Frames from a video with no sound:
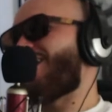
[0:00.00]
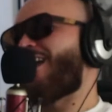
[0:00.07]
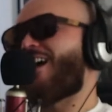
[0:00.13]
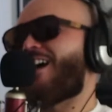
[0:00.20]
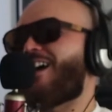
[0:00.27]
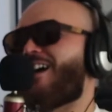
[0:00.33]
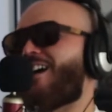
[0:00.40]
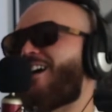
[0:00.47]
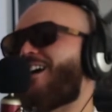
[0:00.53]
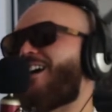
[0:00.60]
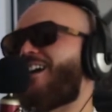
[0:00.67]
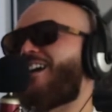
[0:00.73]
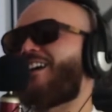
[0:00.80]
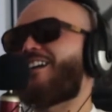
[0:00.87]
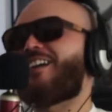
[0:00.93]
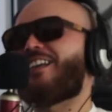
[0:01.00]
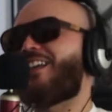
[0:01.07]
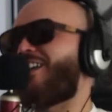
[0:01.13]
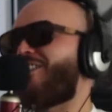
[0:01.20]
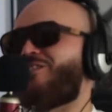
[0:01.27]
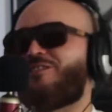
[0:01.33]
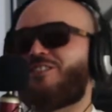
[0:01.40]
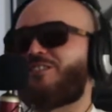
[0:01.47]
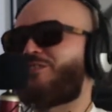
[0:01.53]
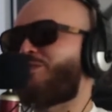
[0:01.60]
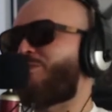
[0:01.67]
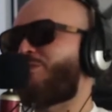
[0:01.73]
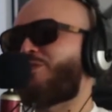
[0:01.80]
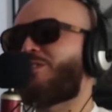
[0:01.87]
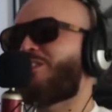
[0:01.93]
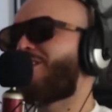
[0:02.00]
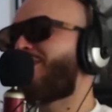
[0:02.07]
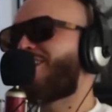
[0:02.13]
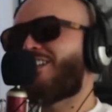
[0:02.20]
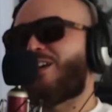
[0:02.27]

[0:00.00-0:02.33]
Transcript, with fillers: nah, I can't do this no more.